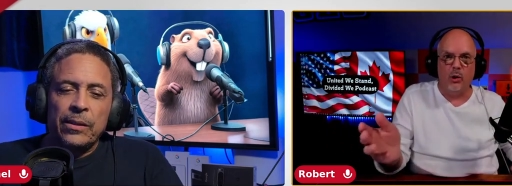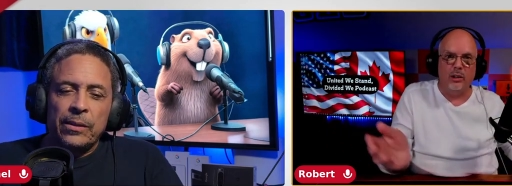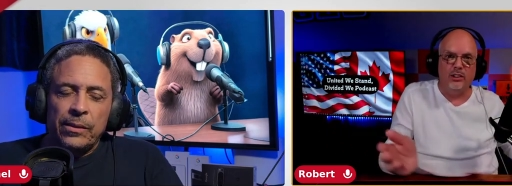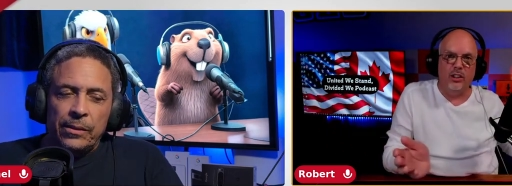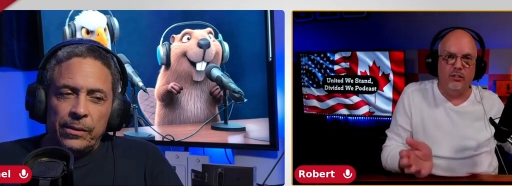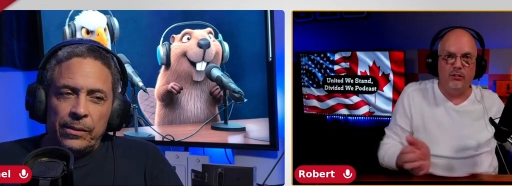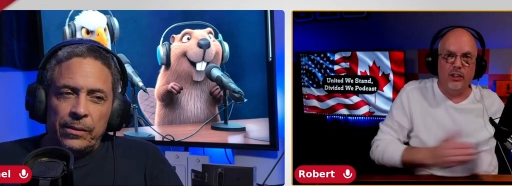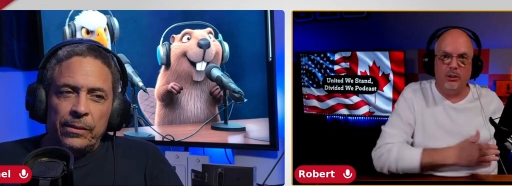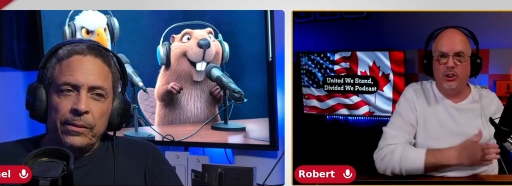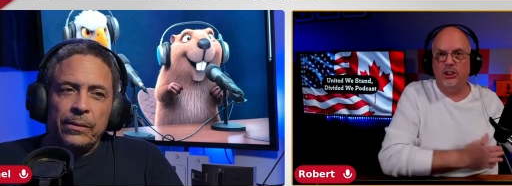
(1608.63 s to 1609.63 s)
Speaker 1: I'm going to the
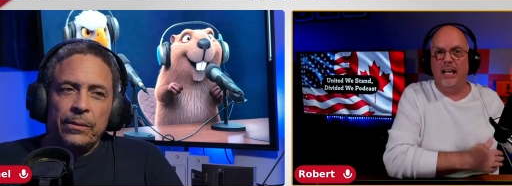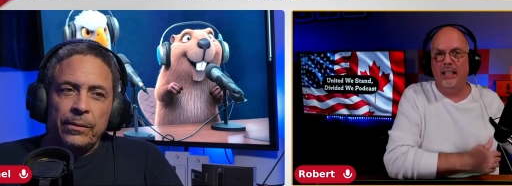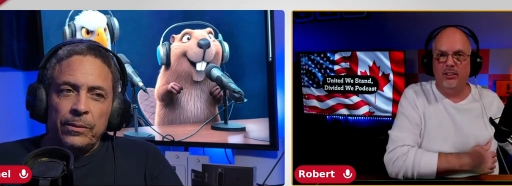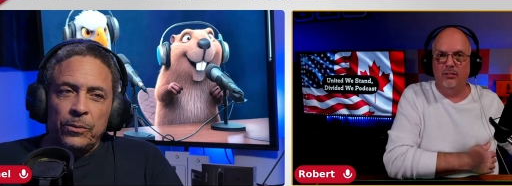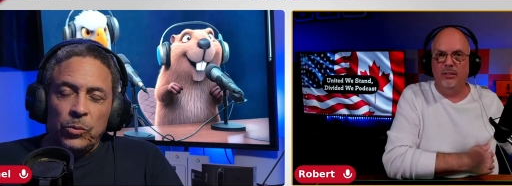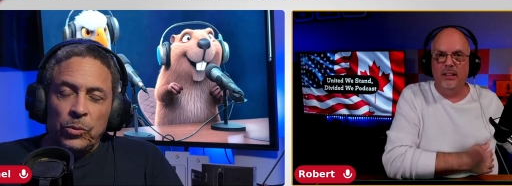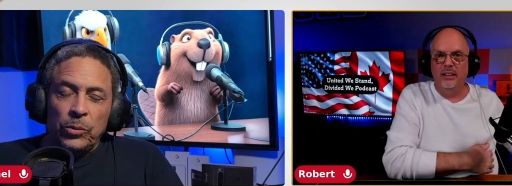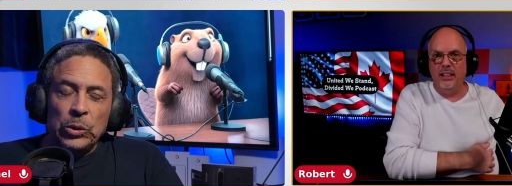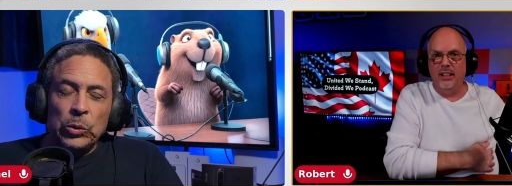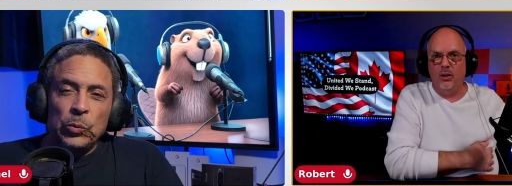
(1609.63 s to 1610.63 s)
Flemish side of,
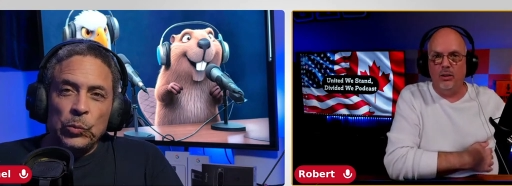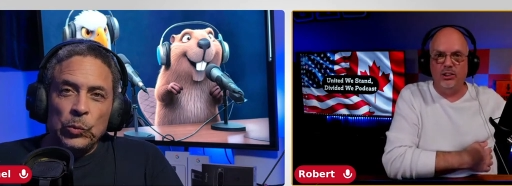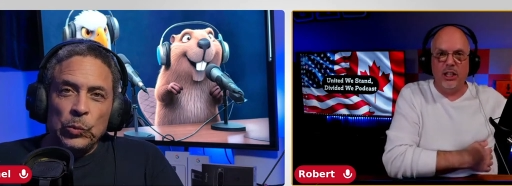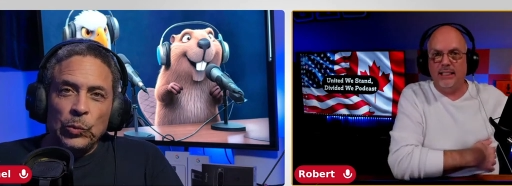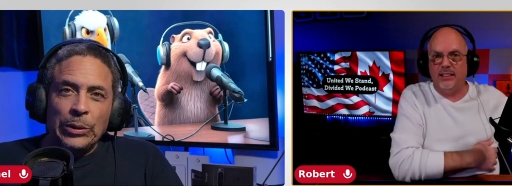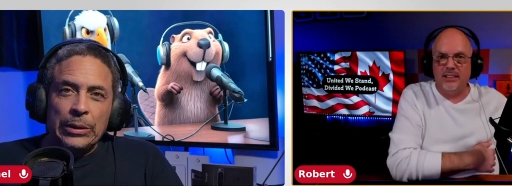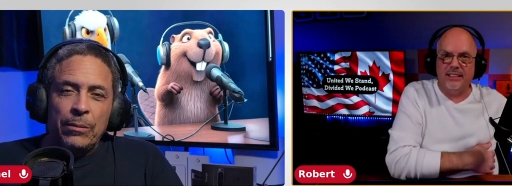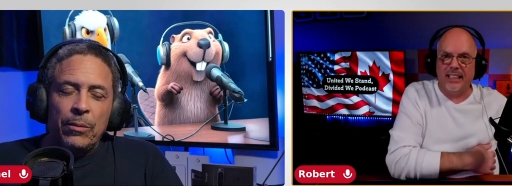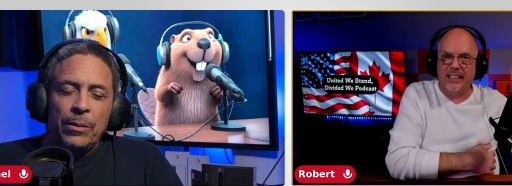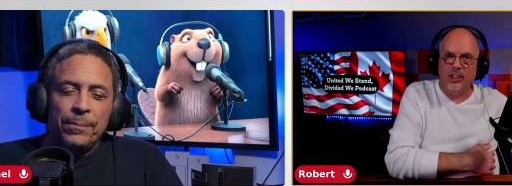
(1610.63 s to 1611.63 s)
you know,
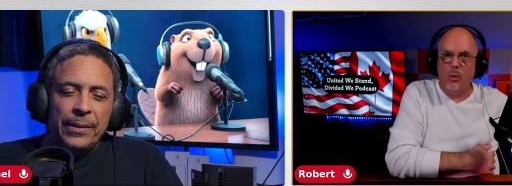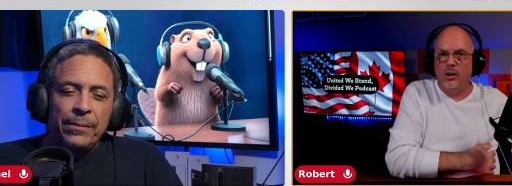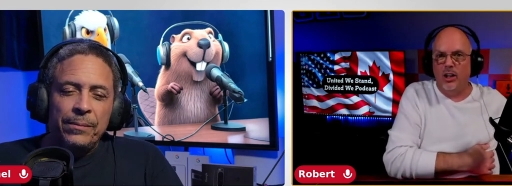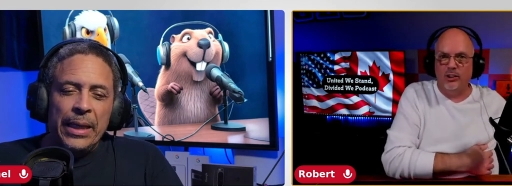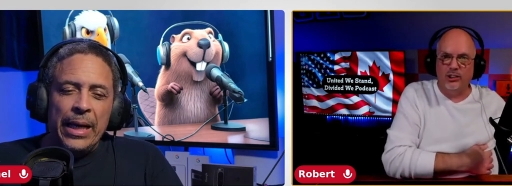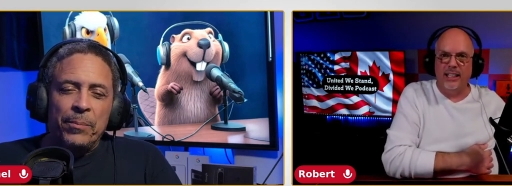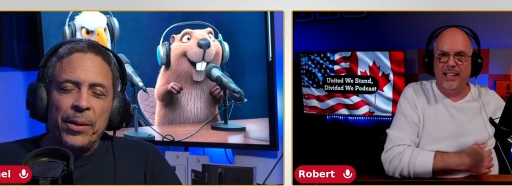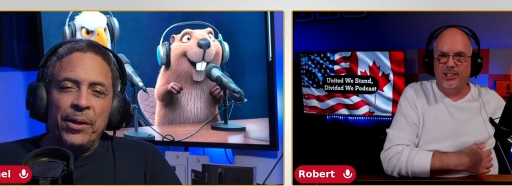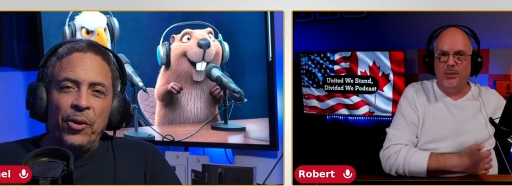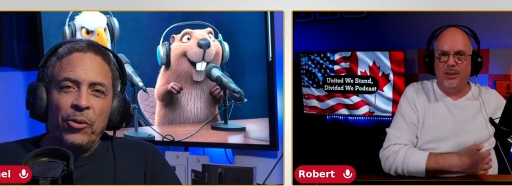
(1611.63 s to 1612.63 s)
Texas. No one
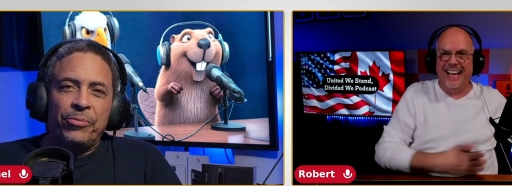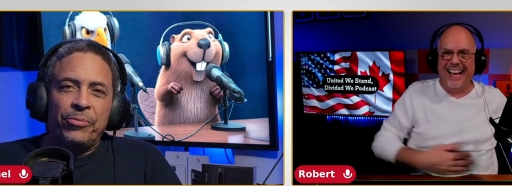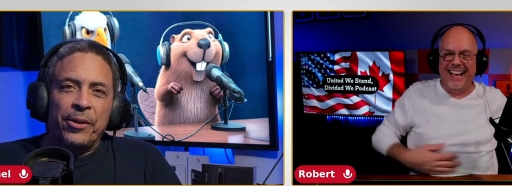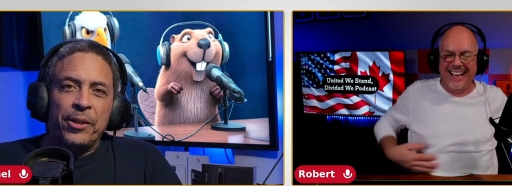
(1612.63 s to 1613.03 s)
understands me.